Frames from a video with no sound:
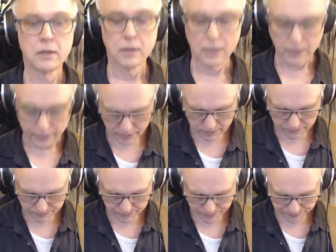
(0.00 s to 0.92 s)
And then
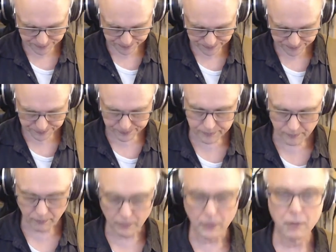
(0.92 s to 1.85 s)

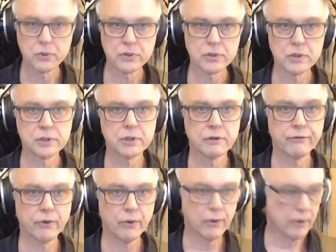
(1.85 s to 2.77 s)
position
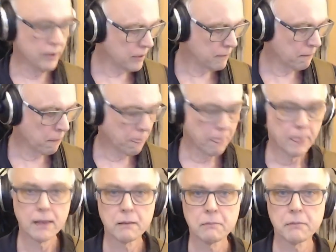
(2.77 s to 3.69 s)
4,
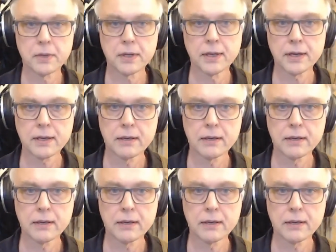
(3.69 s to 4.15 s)
mid neck.